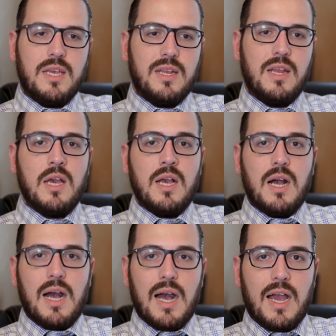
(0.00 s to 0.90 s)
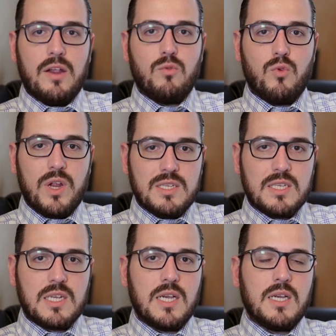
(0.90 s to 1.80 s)
in
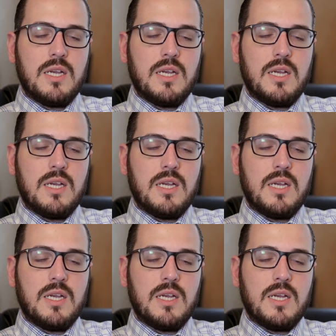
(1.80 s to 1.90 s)
high-risk